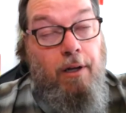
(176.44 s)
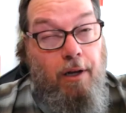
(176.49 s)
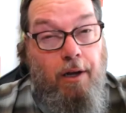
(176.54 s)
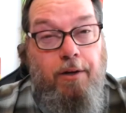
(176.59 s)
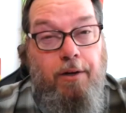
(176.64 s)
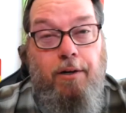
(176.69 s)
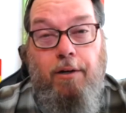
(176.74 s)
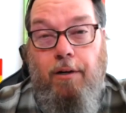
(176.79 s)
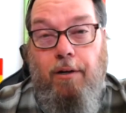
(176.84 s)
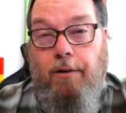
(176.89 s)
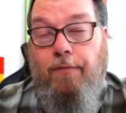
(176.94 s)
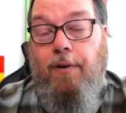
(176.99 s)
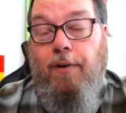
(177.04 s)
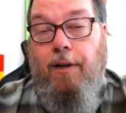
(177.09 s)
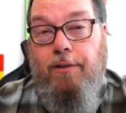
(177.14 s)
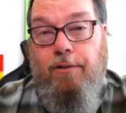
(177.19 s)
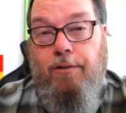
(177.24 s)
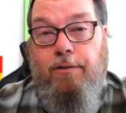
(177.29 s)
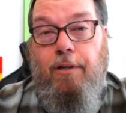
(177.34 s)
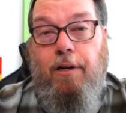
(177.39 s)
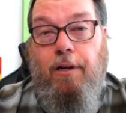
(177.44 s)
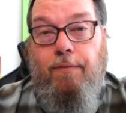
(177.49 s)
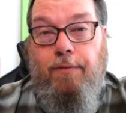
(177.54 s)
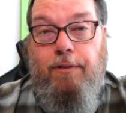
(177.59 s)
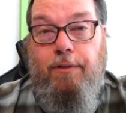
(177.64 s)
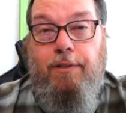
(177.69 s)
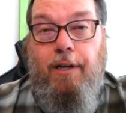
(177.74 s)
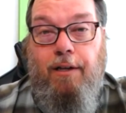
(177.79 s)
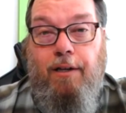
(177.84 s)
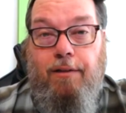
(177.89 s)
you're going to find yourself in
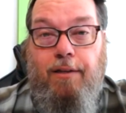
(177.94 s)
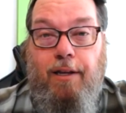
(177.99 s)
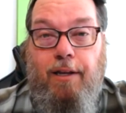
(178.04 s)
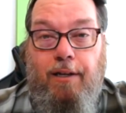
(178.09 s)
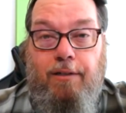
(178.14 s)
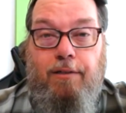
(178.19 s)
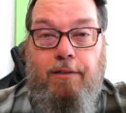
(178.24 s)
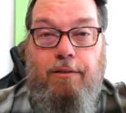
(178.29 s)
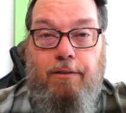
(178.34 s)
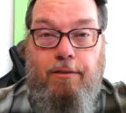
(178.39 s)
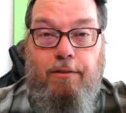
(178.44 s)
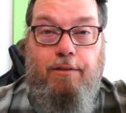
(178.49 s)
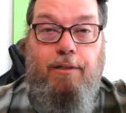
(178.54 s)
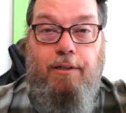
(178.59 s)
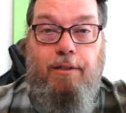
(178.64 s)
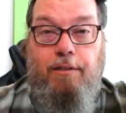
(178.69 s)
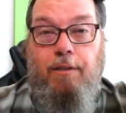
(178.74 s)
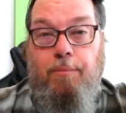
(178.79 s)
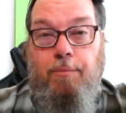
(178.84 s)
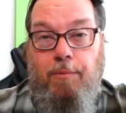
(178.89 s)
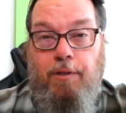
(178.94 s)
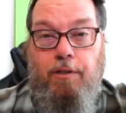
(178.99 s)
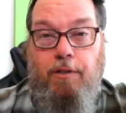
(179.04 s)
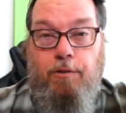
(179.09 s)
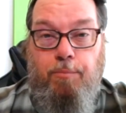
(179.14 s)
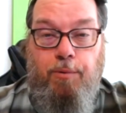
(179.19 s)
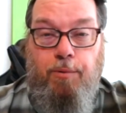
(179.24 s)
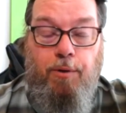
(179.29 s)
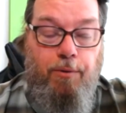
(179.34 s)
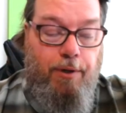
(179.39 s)
South Texas to see some of these
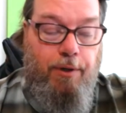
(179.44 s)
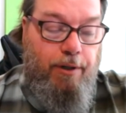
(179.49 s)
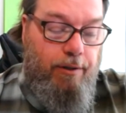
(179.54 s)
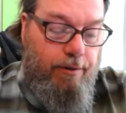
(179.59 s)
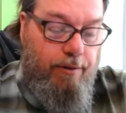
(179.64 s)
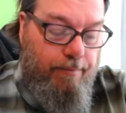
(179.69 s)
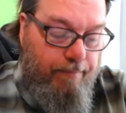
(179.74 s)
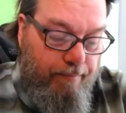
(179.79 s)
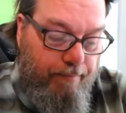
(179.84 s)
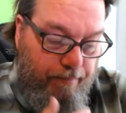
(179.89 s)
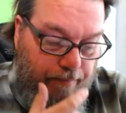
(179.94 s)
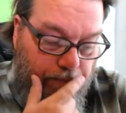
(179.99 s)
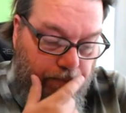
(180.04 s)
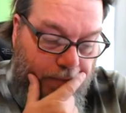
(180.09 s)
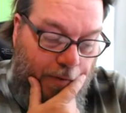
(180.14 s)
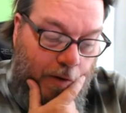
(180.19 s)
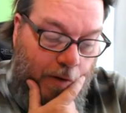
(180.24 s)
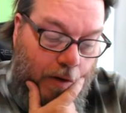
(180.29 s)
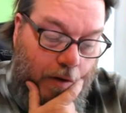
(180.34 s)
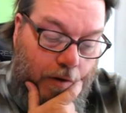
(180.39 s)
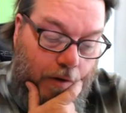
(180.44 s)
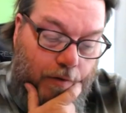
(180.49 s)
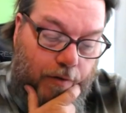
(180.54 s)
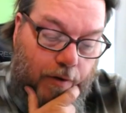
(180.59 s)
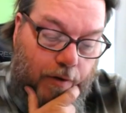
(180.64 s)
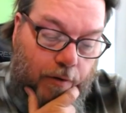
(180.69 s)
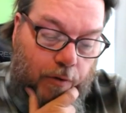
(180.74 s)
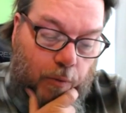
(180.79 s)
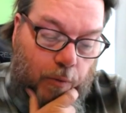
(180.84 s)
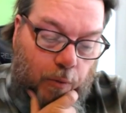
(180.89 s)
beauties. So
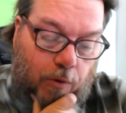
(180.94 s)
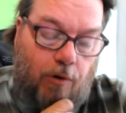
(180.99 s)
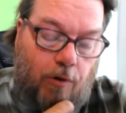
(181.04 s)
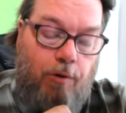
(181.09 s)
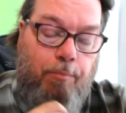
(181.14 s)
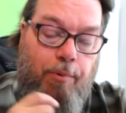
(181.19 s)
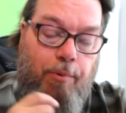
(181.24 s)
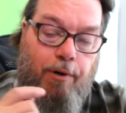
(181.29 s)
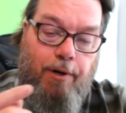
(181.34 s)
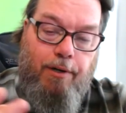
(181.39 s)
the World Birding